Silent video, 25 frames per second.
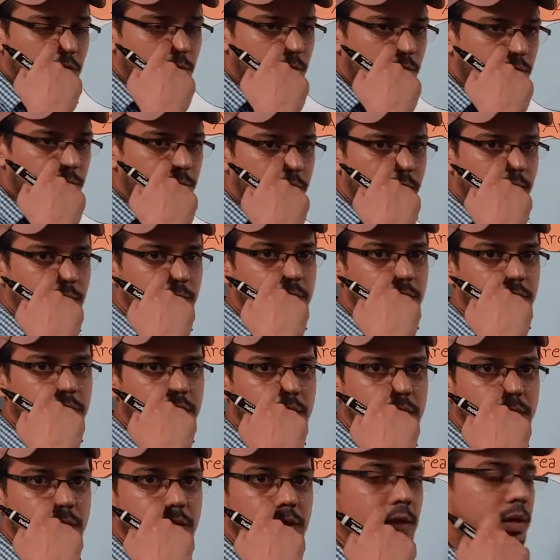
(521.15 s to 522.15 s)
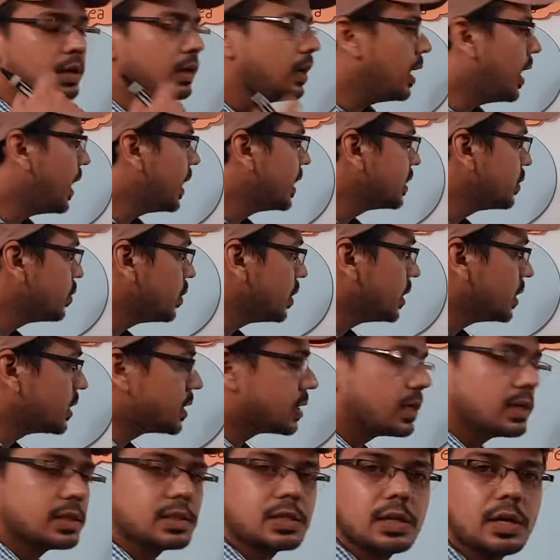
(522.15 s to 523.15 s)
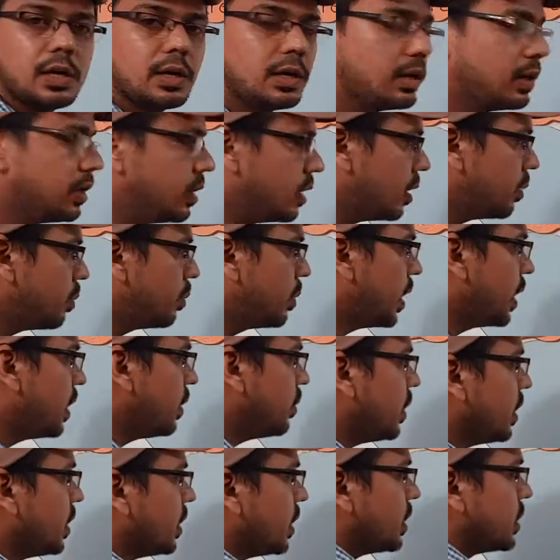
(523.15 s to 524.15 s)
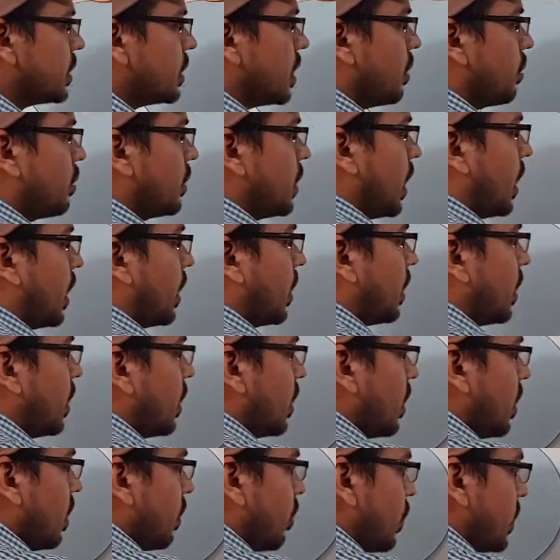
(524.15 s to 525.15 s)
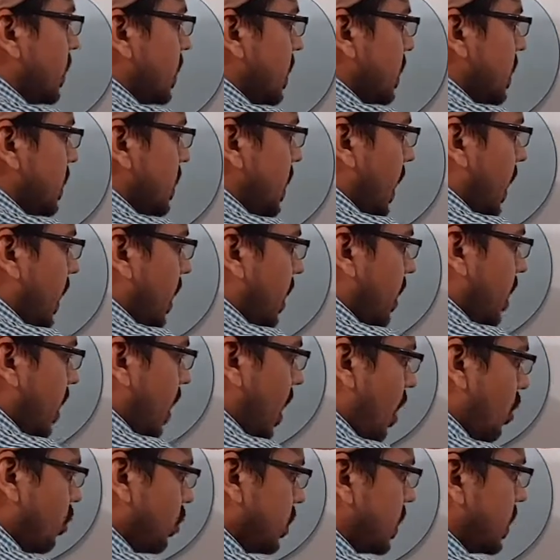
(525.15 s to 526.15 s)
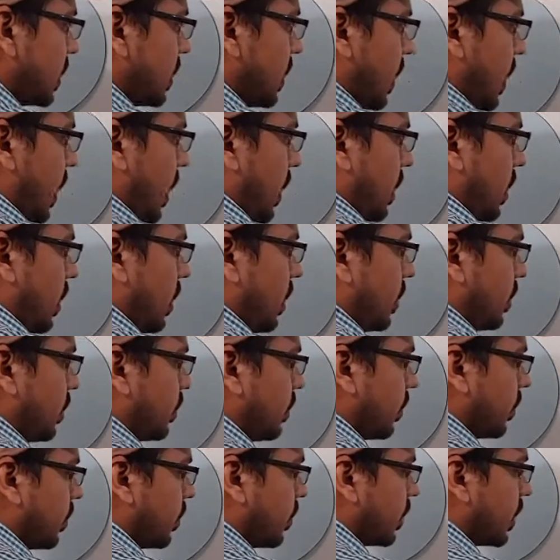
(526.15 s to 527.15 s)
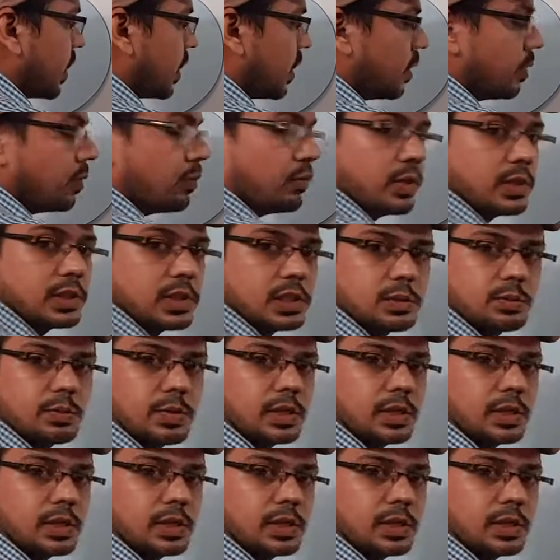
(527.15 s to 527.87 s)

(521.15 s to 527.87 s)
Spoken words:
about perimeter, as we discussed earlier, perimeter is something which is taken outside, which is